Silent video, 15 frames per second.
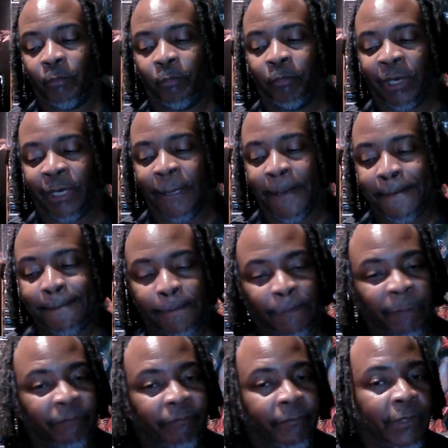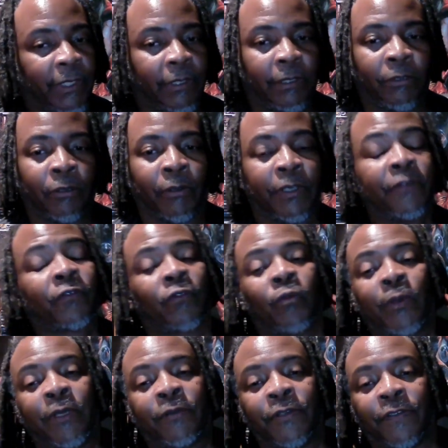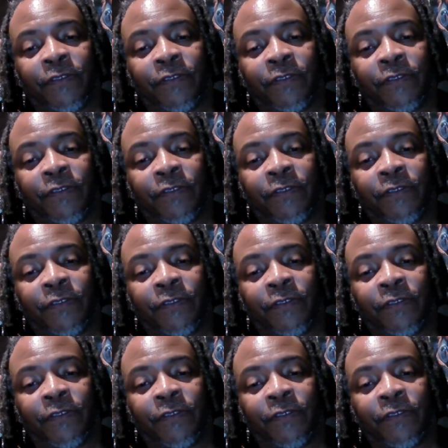But, his career in the